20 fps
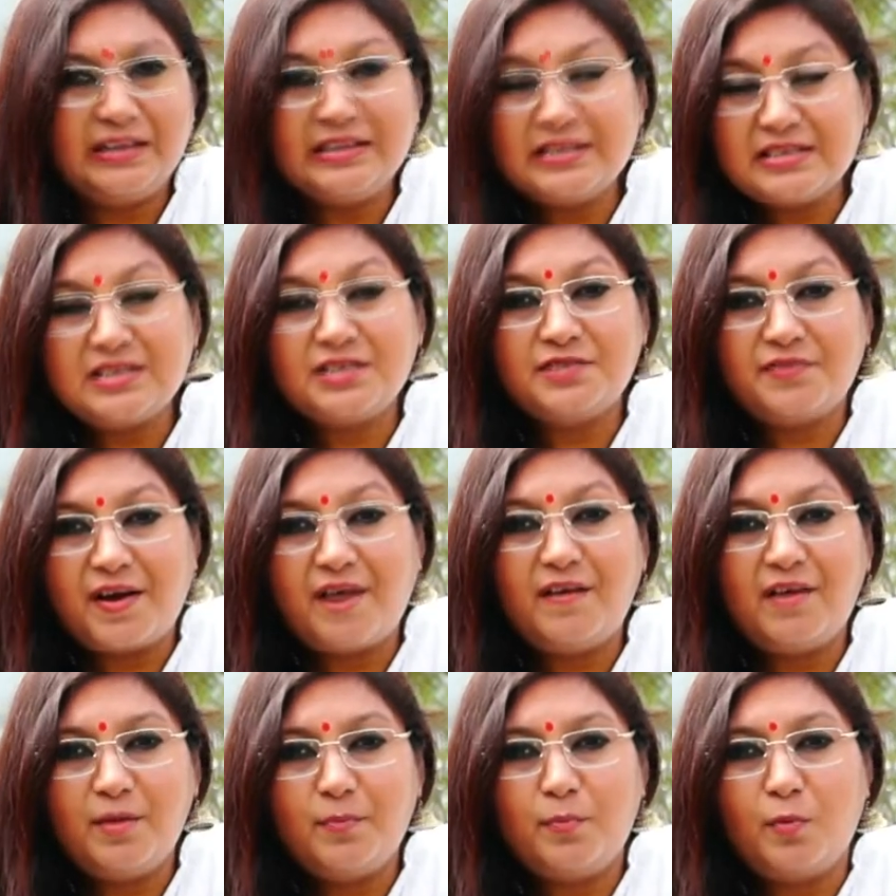This is
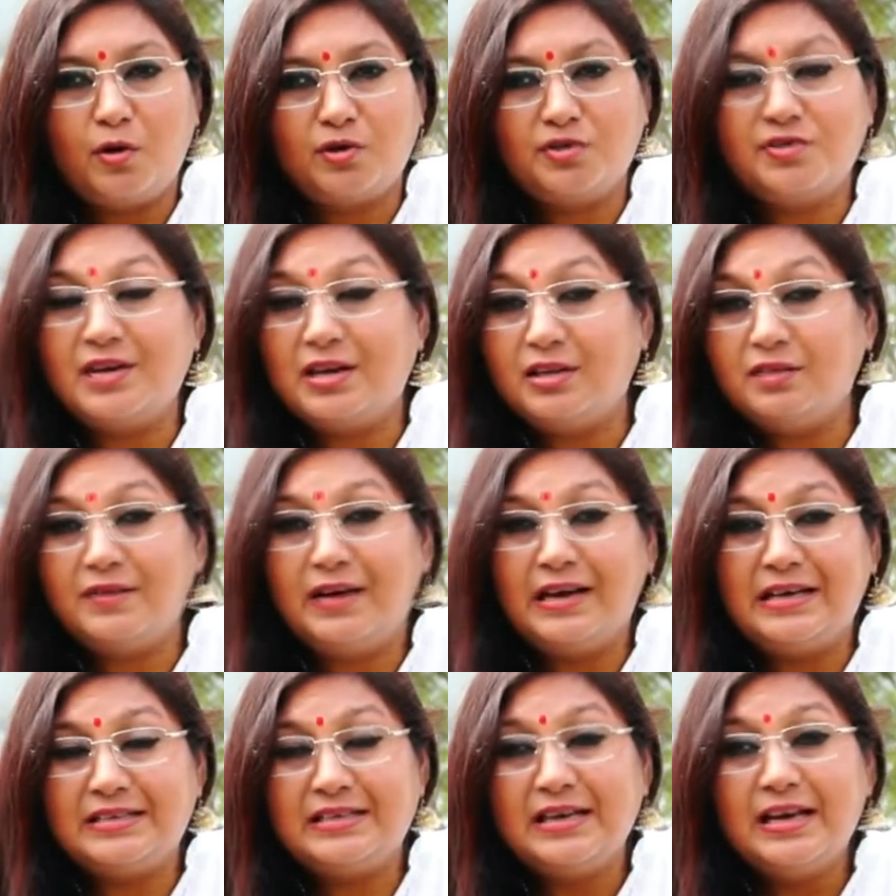very important,
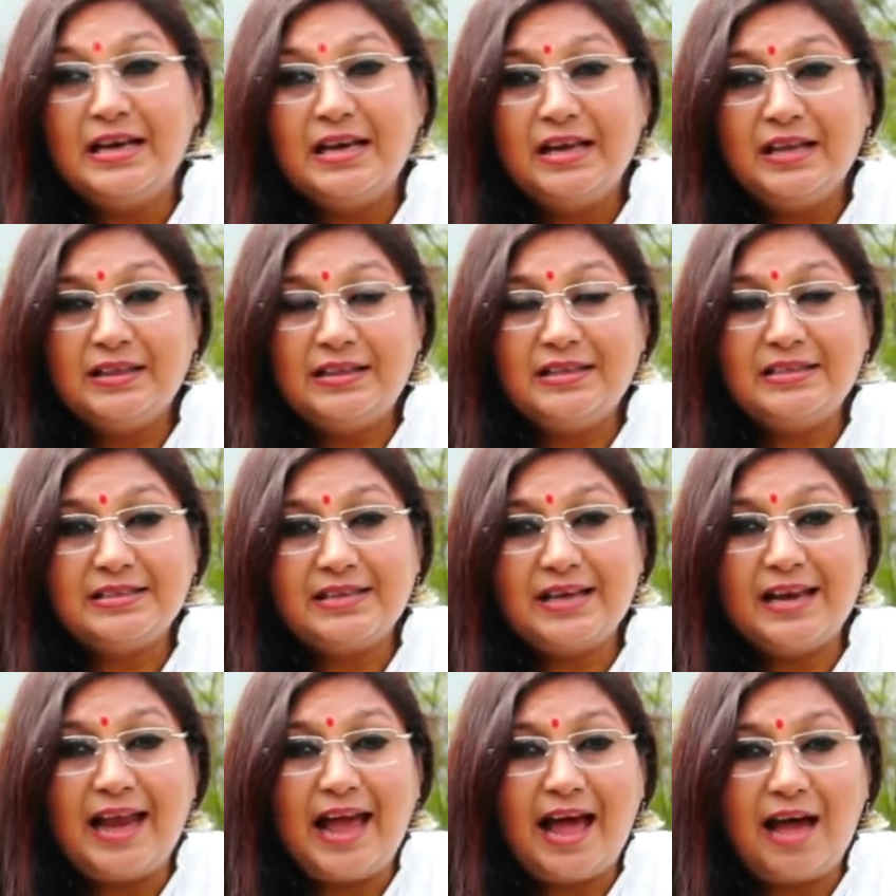otherwise this
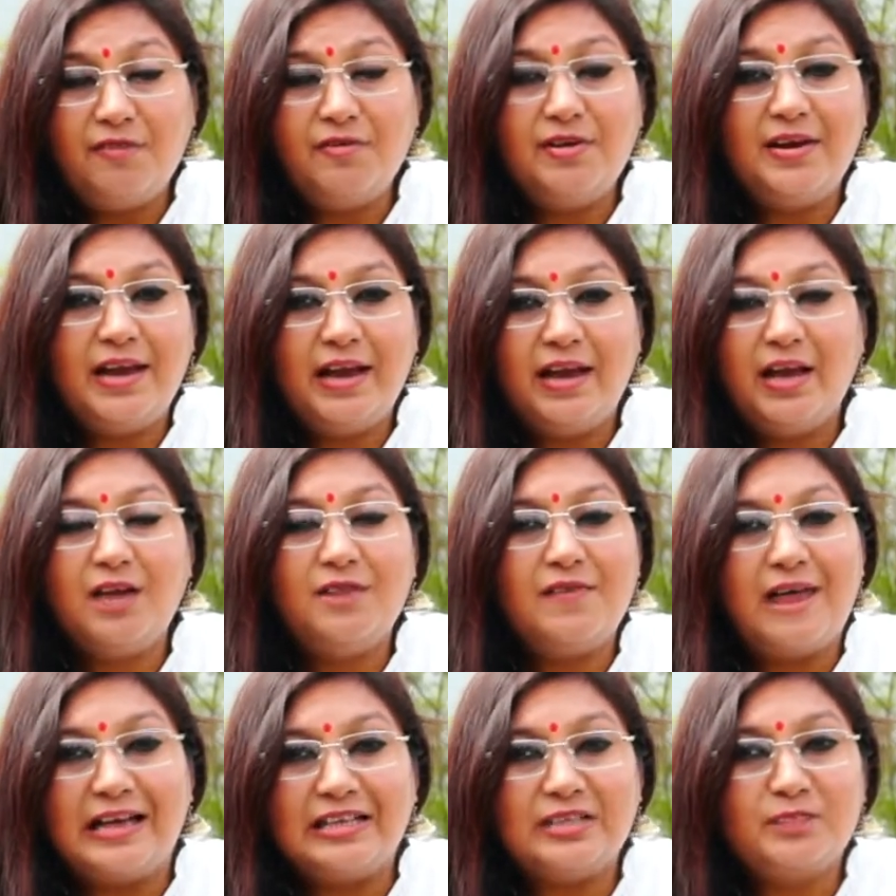can have a
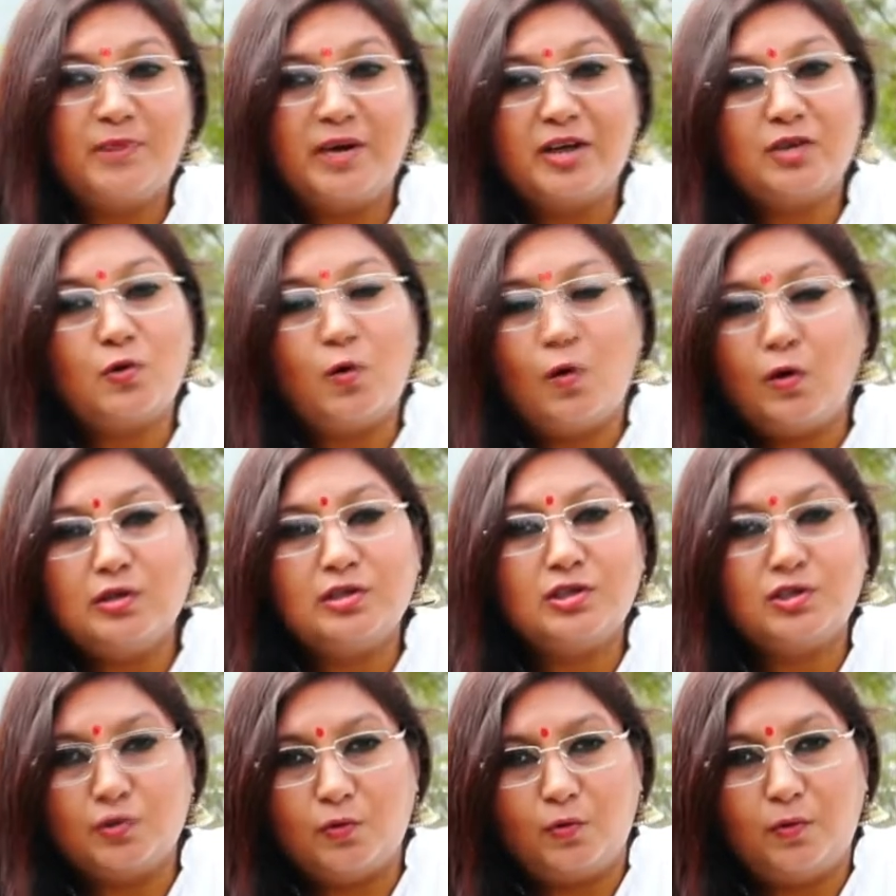negative aspect
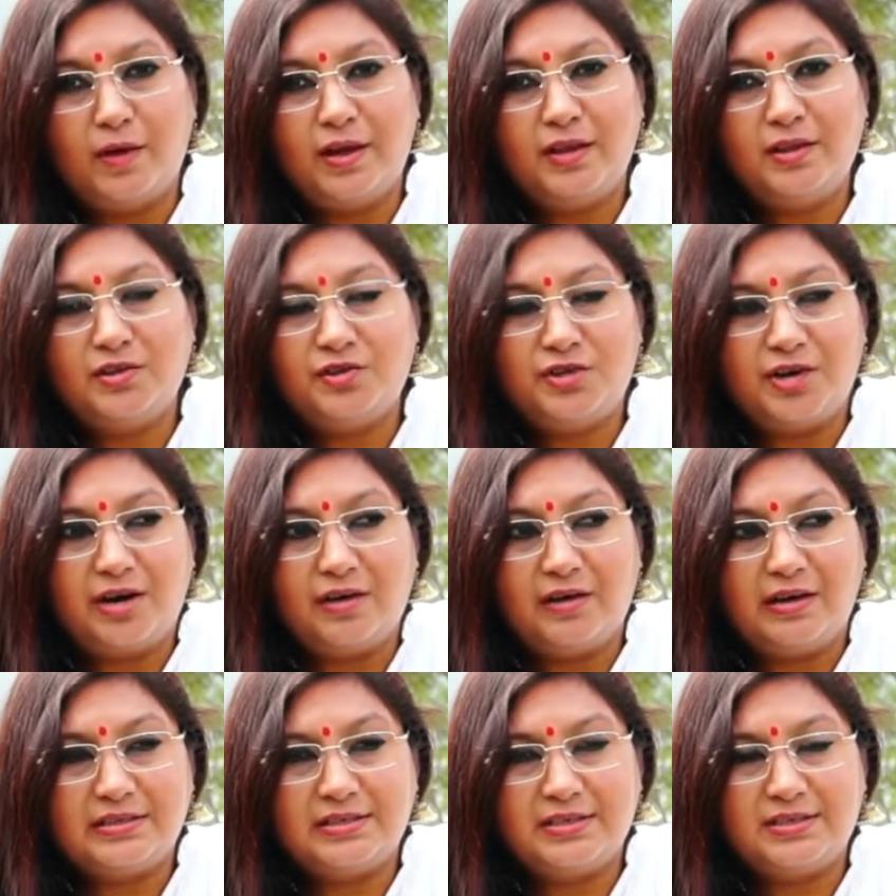also in the
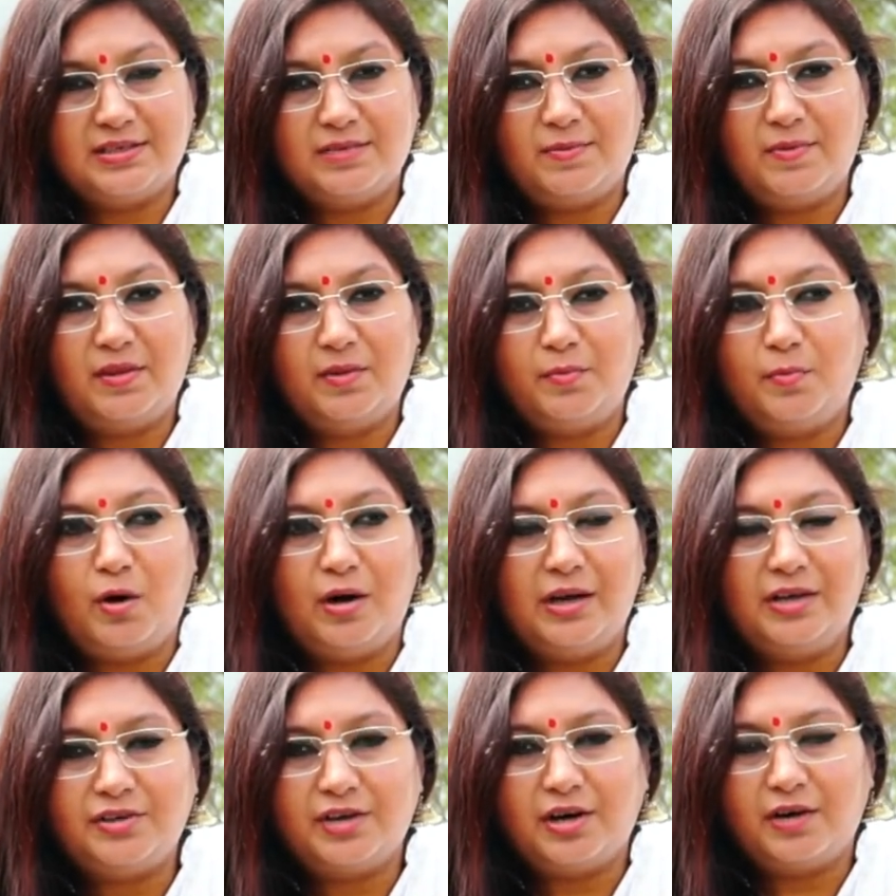chakra system and the
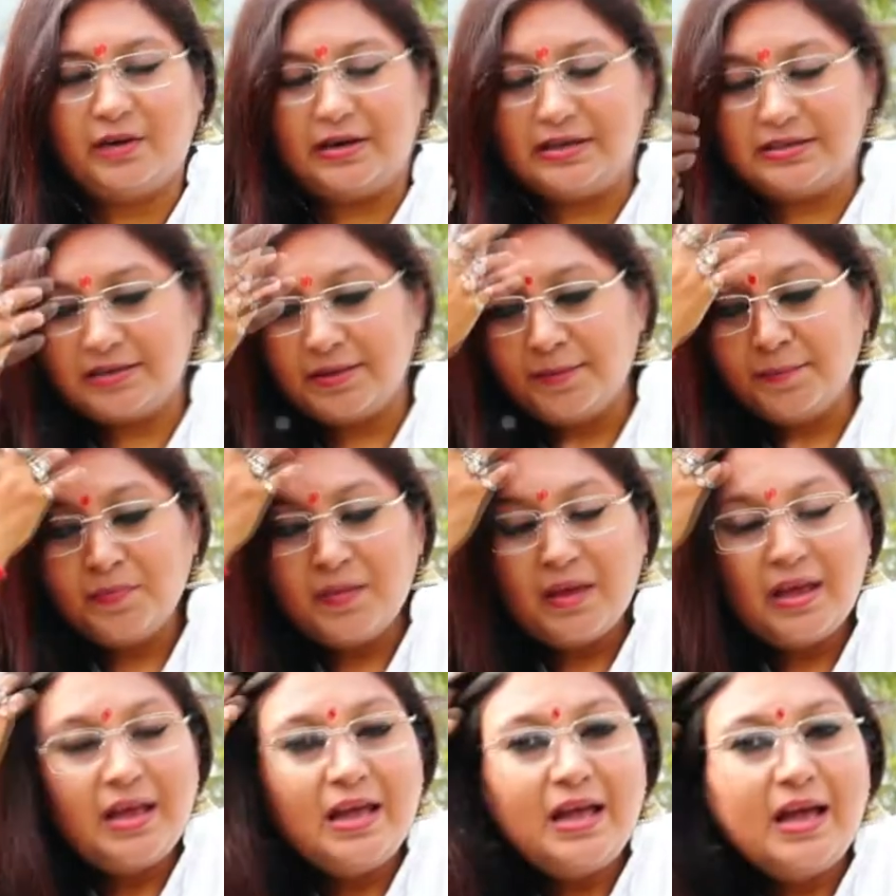body chakras.
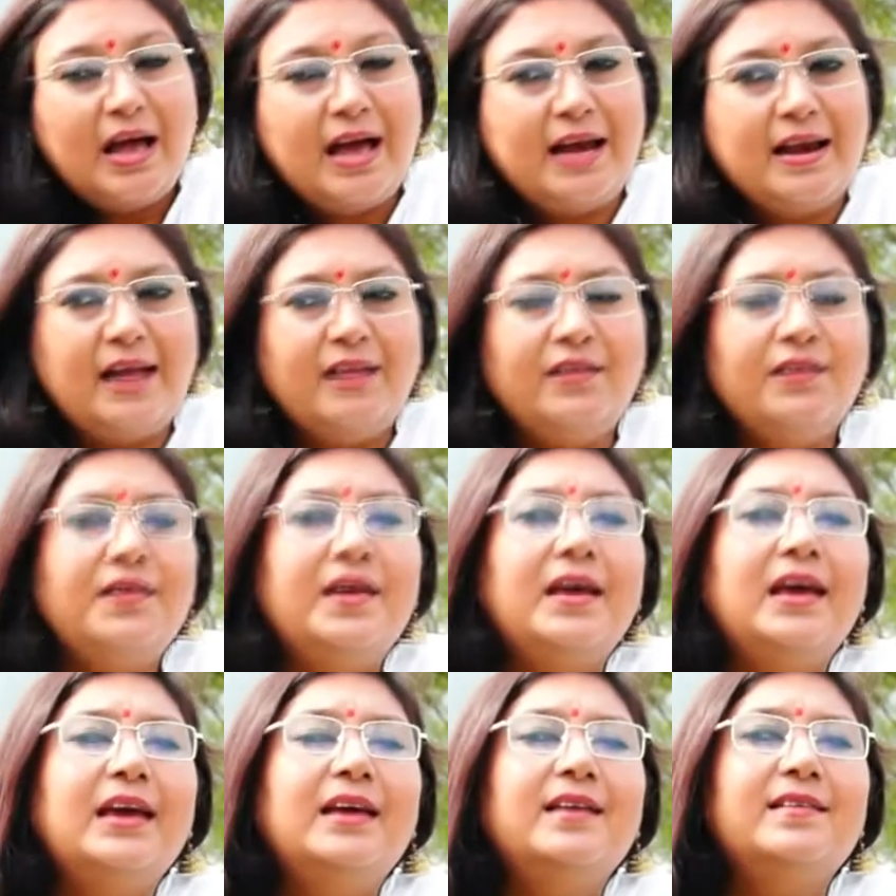Another
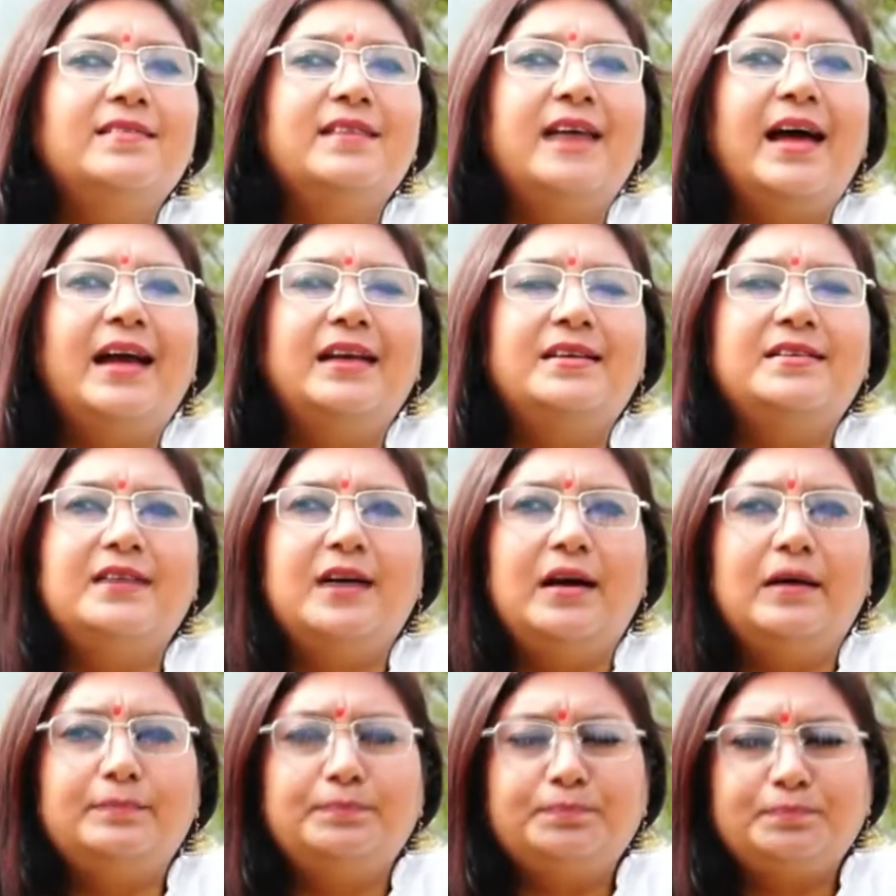thing is that
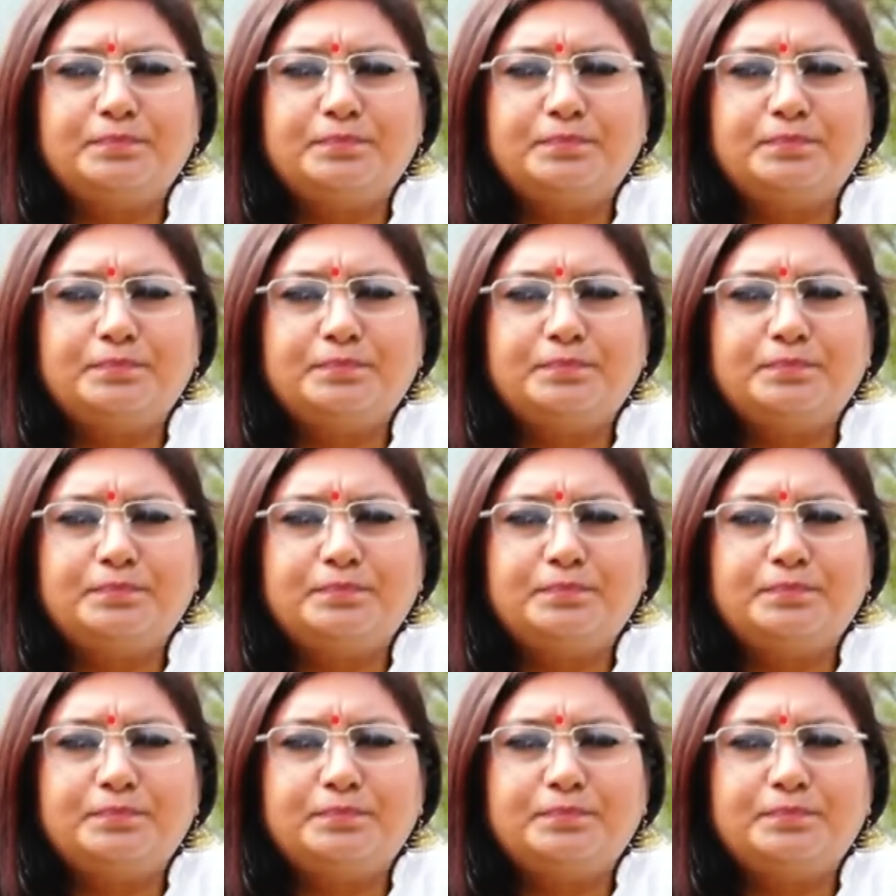uh,